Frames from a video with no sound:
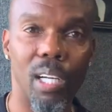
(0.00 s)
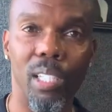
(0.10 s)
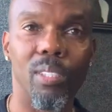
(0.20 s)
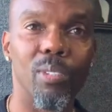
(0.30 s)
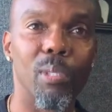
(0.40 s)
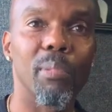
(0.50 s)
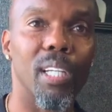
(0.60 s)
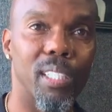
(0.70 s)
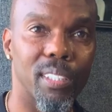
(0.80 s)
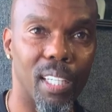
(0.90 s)
How do you
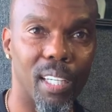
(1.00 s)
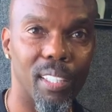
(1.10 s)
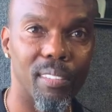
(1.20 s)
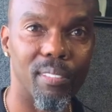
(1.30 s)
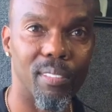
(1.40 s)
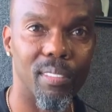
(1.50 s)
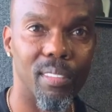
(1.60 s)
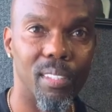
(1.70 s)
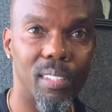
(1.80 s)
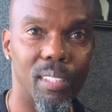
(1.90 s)
emulate that? Yeah,
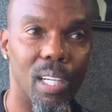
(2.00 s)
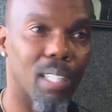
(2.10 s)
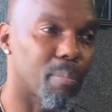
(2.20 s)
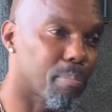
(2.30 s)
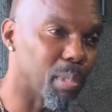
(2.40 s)
I can